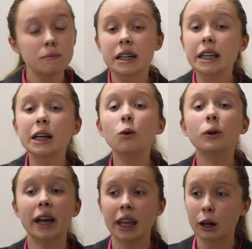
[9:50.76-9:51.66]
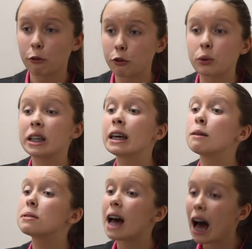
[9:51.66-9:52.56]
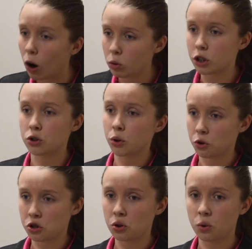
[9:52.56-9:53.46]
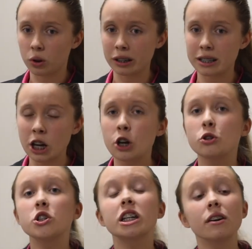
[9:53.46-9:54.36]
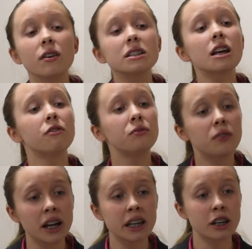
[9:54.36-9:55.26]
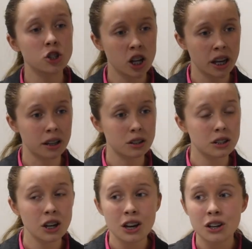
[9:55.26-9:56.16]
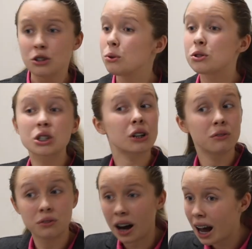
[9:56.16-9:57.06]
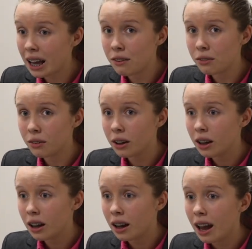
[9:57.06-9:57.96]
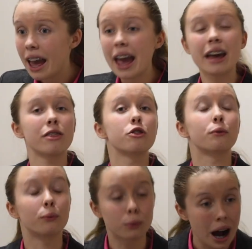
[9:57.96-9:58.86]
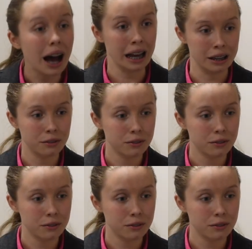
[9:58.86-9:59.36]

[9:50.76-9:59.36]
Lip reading: Eating organic food keeps out the Trojan horse to give us a fighting chance to survive and thrive.